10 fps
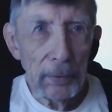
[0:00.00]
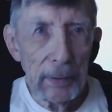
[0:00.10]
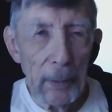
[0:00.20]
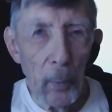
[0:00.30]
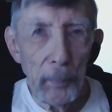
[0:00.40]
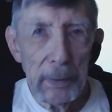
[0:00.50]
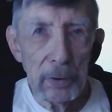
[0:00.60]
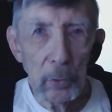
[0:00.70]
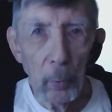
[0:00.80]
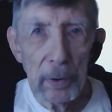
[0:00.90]
then I would be
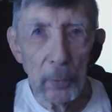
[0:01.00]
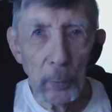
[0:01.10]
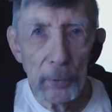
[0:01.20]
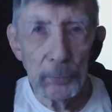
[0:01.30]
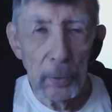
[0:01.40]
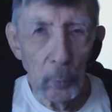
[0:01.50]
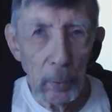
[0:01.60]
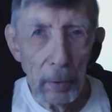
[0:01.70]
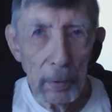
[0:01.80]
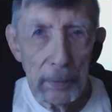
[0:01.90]
ignoring the rest of the
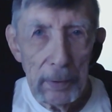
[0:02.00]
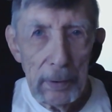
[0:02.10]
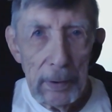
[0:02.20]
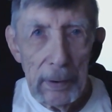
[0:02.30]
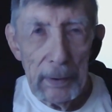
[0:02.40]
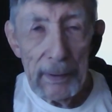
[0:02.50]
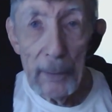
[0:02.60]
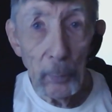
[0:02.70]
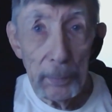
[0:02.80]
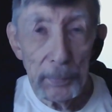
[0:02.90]
world. And
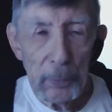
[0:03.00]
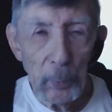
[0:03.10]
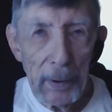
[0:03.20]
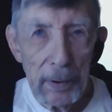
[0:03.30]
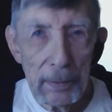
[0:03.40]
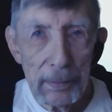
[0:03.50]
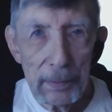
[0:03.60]
that wouldn't be right.